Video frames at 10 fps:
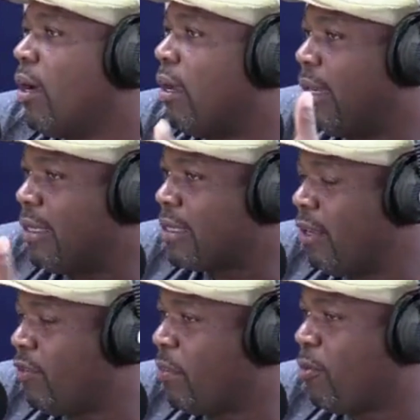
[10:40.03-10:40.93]
Let's
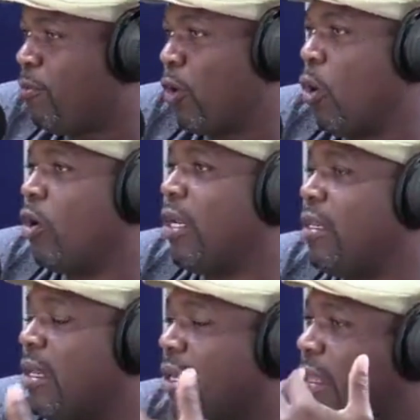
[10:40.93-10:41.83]
give them the floor.
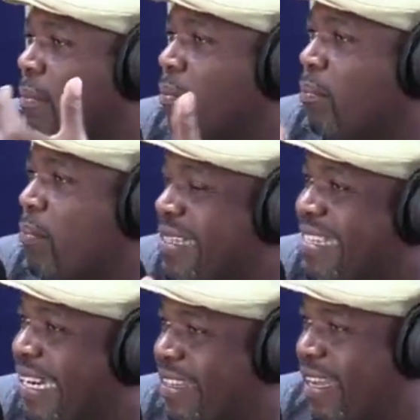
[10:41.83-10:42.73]
Let them
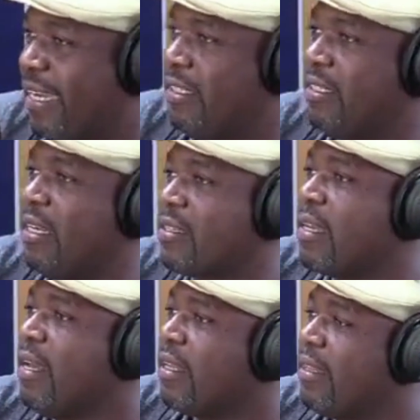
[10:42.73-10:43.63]
present their ideas.
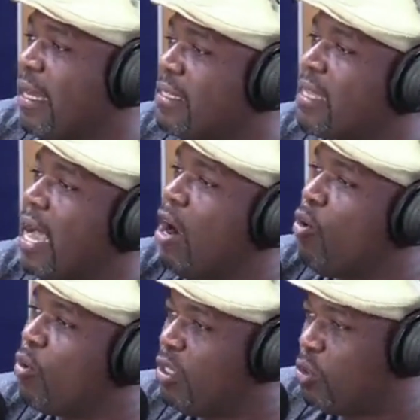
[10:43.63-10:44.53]
That's how
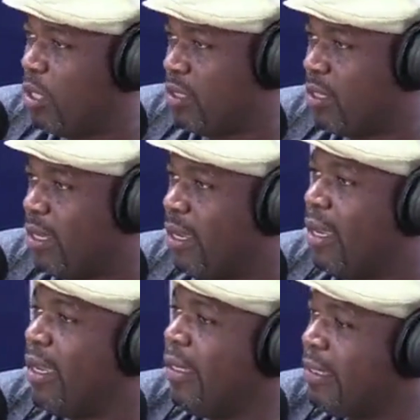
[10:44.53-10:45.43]
we do it.
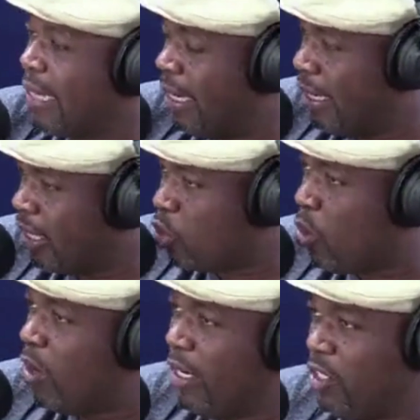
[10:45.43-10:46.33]

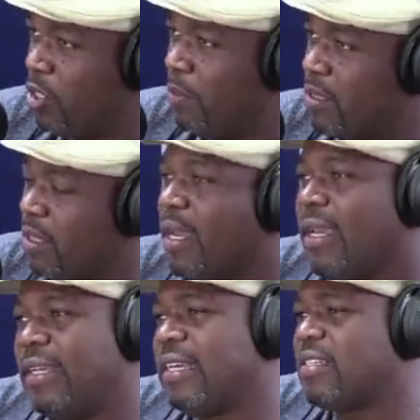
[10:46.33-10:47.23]
Intellectual intimacy.
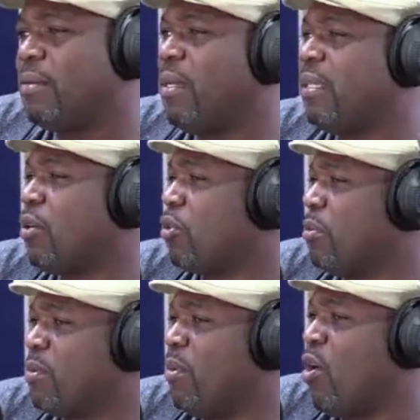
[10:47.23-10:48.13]
It doesn't matter if
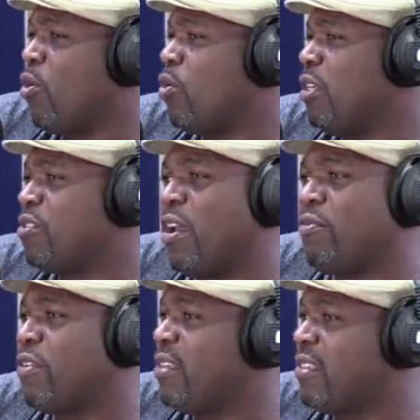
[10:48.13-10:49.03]
Mzimawoko is
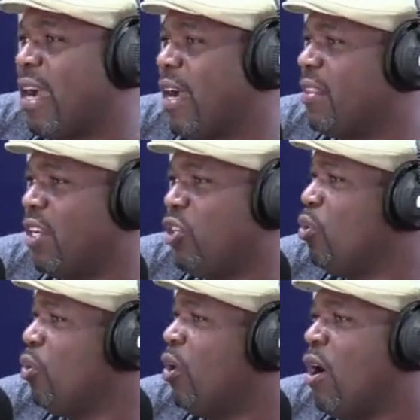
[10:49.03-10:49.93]
5 years younger than
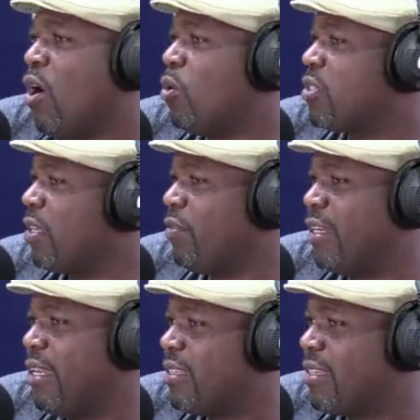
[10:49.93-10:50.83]
you or 7
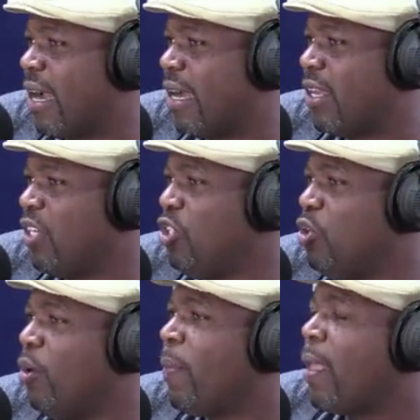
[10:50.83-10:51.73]
years younger than
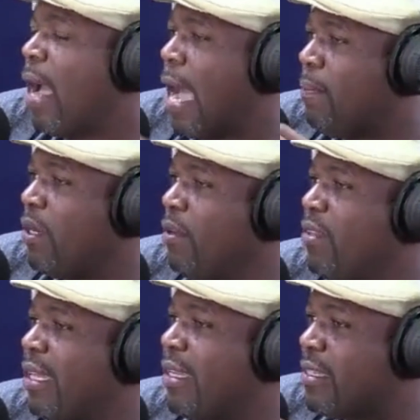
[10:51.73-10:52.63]
you. I believe
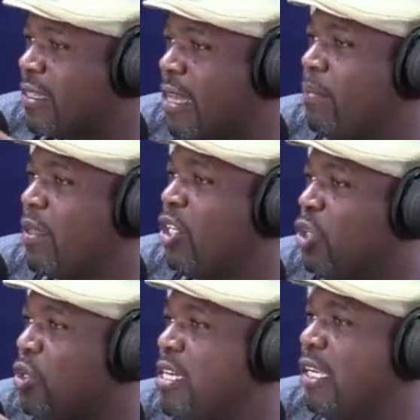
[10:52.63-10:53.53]
that there's something
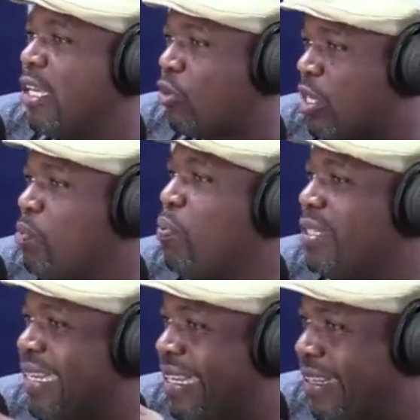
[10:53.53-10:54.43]
unique that was
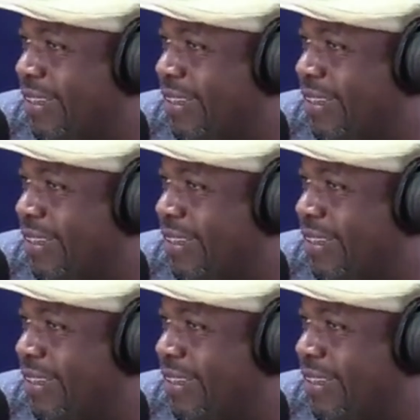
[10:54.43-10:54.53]
put in